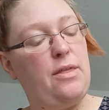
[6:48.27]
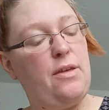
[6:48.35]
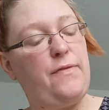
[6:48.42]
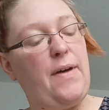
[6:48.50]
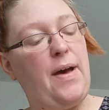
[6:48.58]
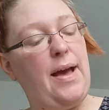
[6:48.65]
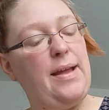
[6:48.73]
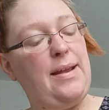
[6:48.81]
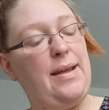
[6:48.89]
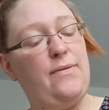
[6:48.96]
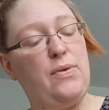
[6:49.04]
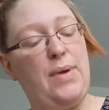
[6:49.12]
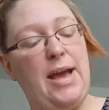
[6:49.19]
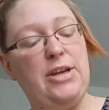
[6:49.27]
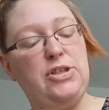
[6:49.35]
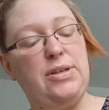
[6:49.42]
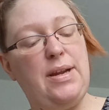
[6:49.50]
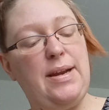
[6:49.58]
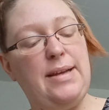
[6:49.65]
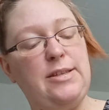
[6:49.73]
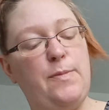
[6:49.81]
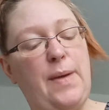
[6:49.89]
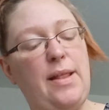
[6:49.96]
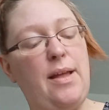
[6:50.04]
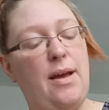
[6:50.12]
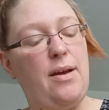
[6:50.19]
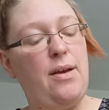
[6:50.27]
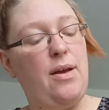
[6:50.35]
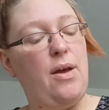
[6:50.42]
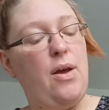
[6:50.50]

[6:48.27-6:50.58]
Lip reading: The fine invocation in Isabella,